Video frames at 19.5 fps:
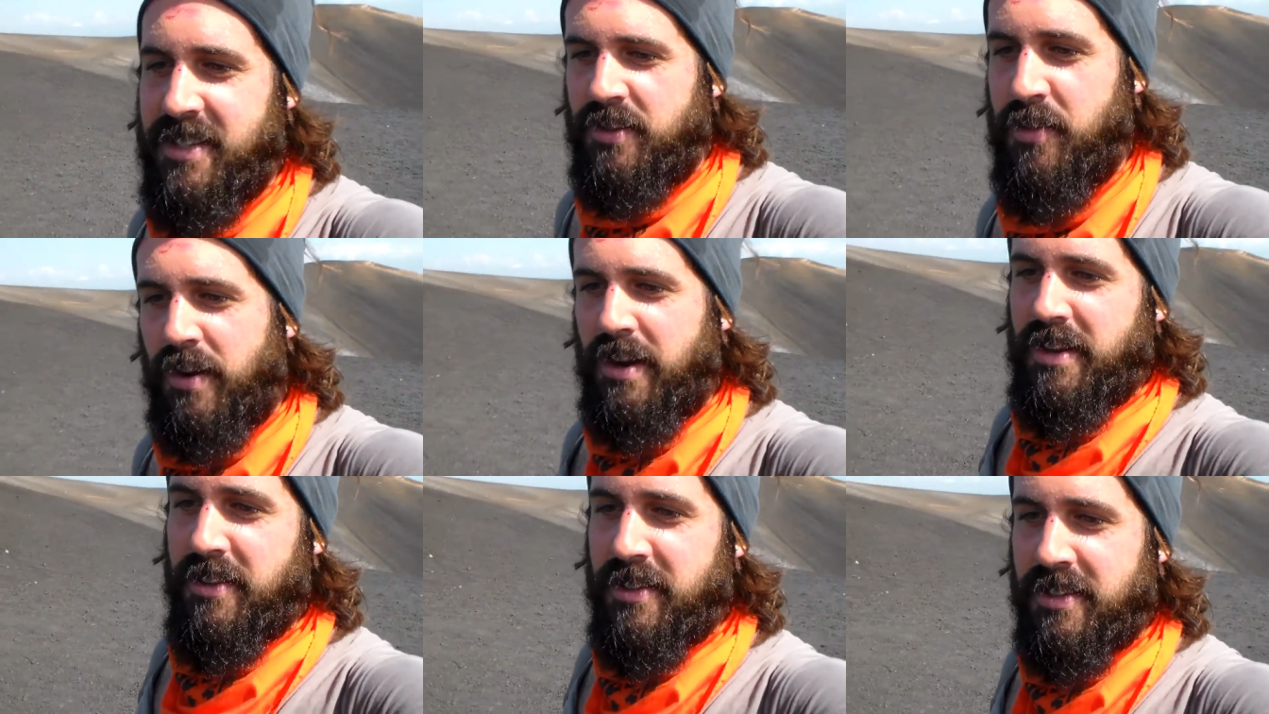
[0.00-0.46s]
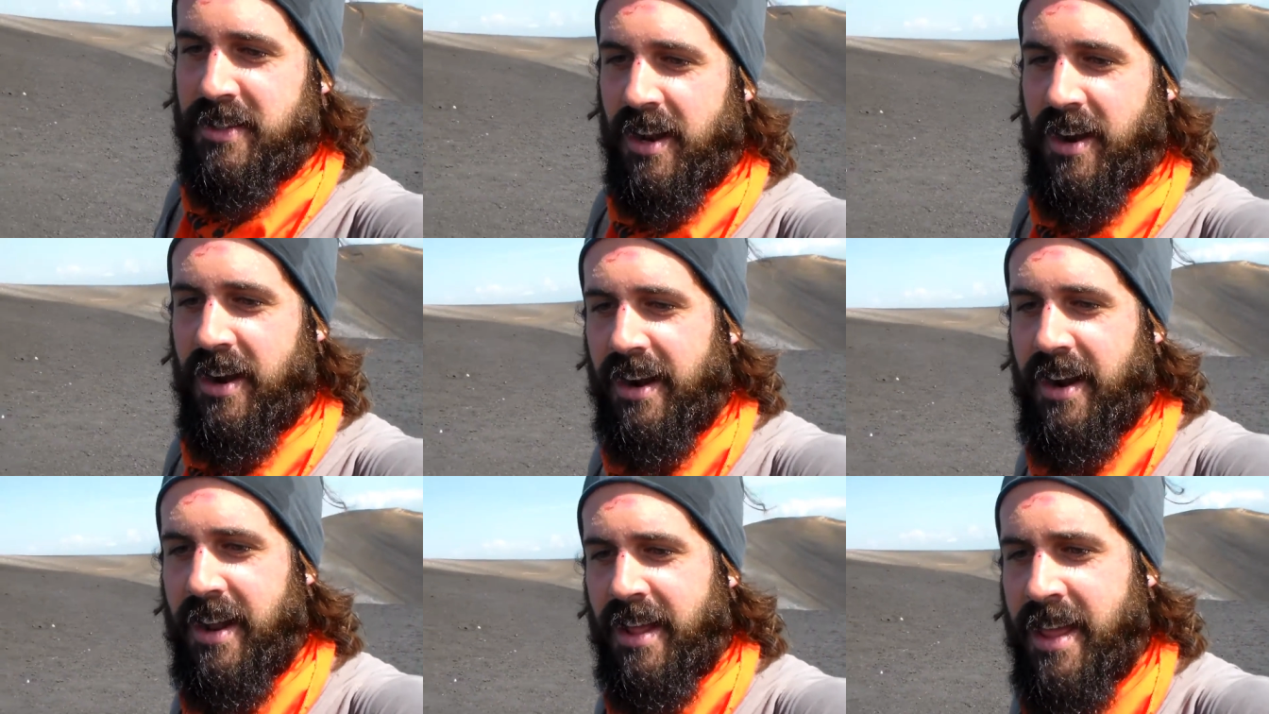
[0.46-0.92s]
is where you
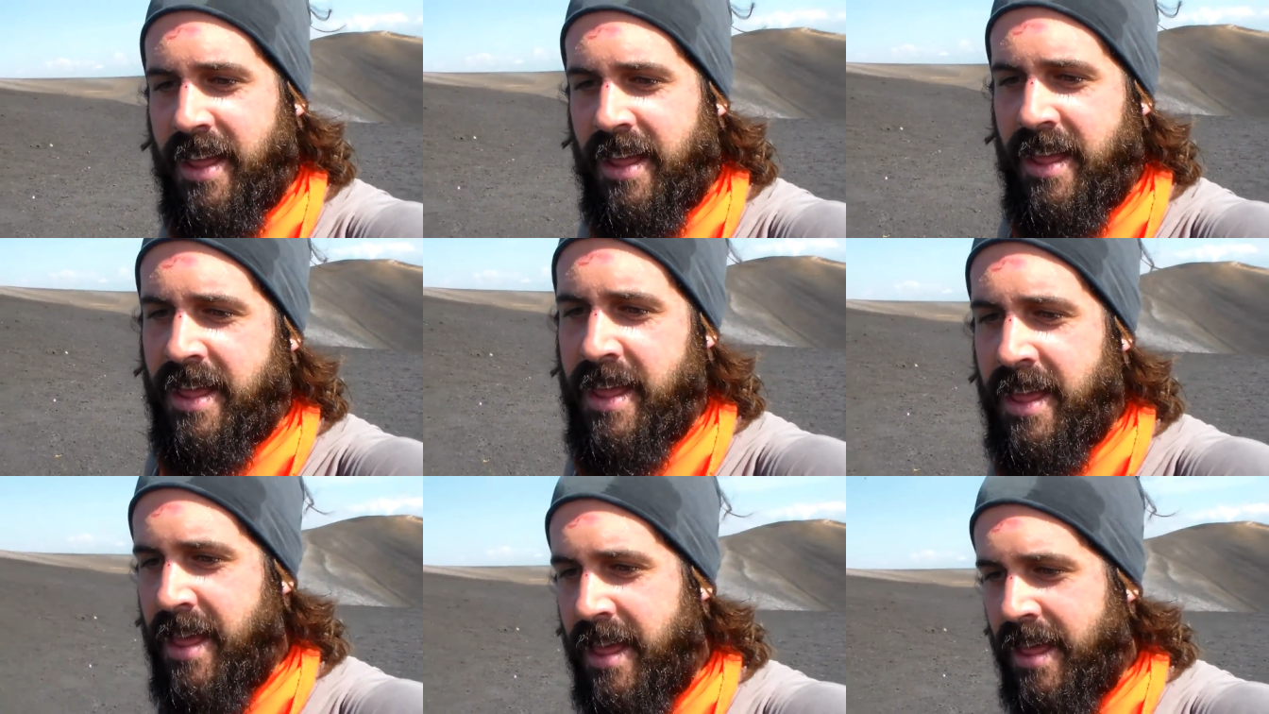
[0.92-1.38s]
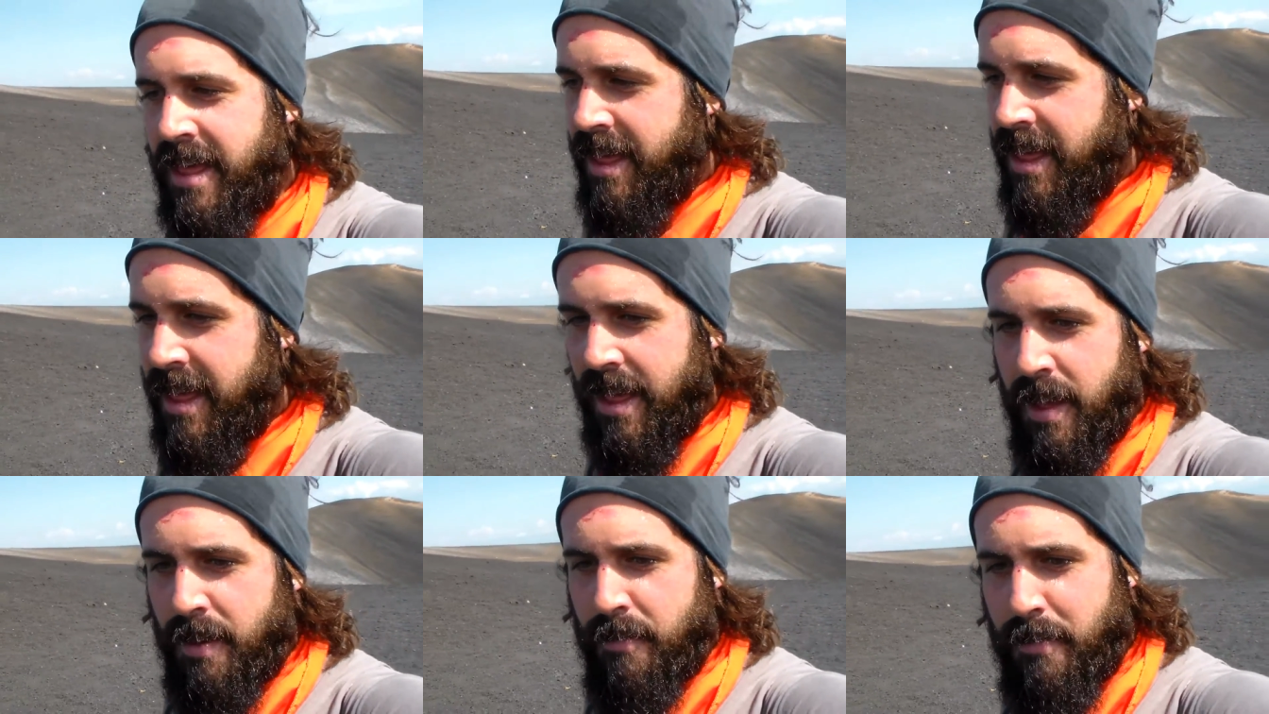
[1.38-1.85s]
start.
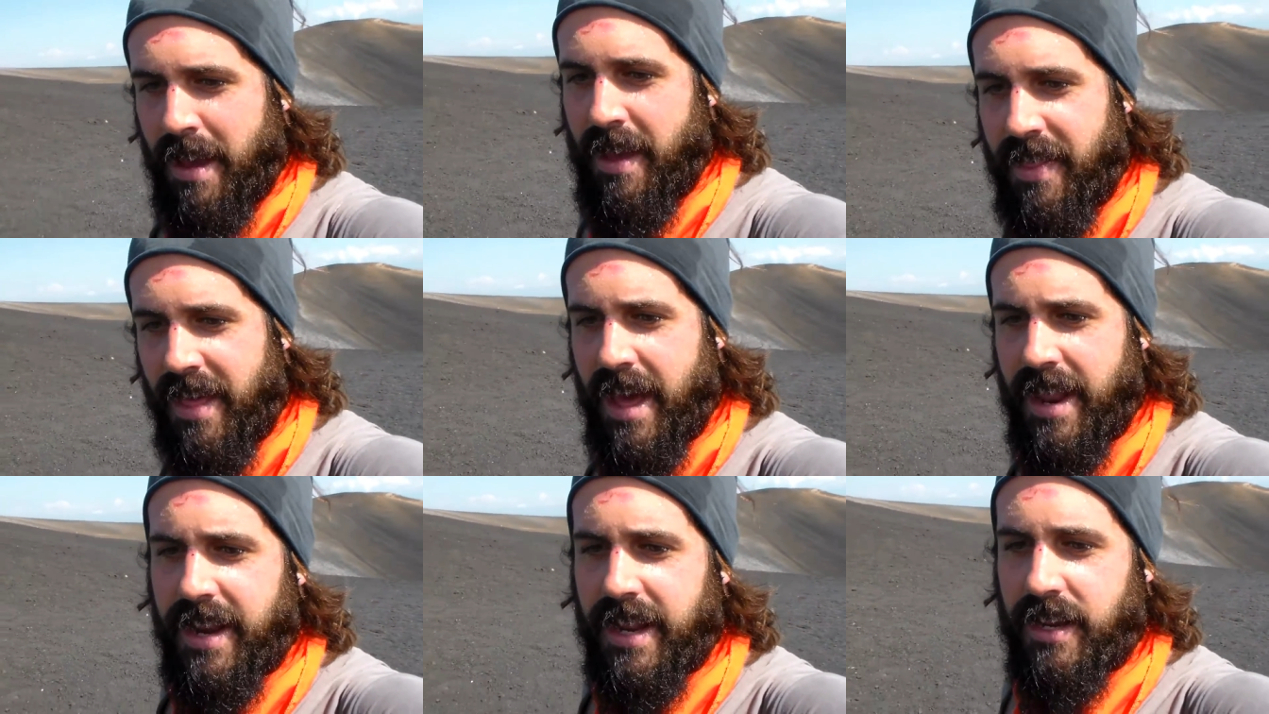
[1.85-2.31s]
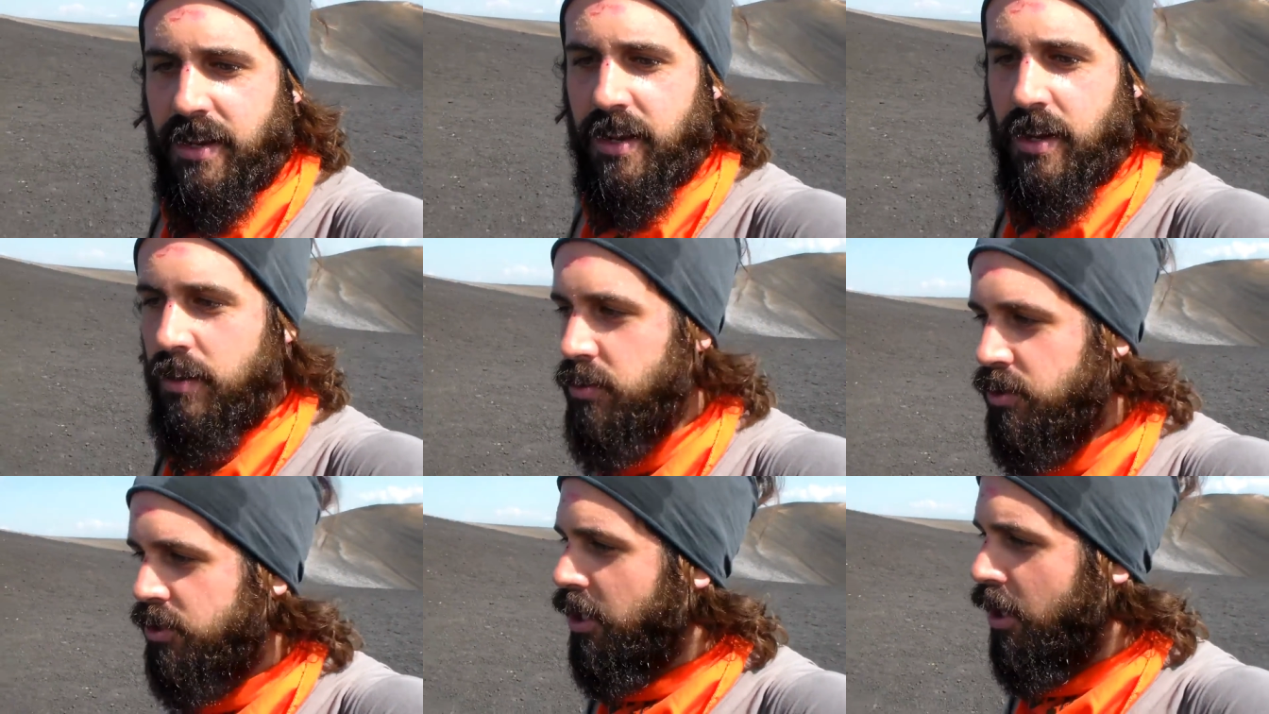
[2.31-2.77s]
Man, that ain't
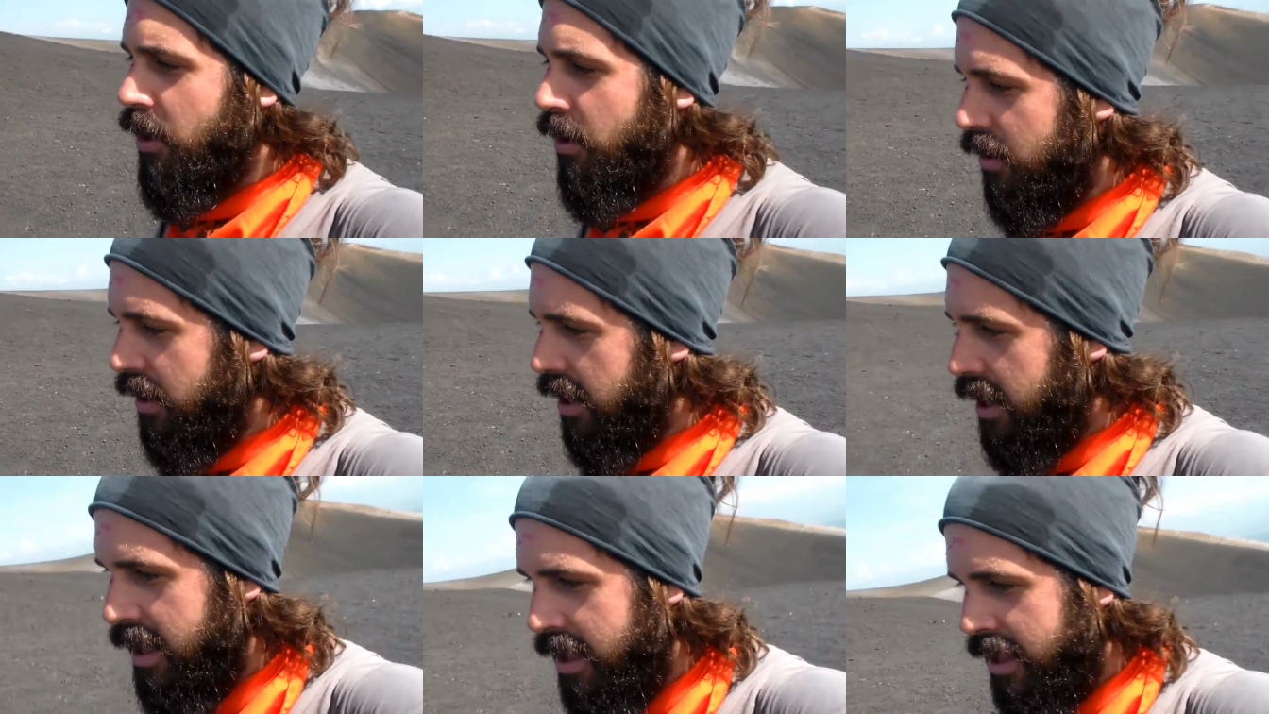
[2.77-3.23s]
no joke.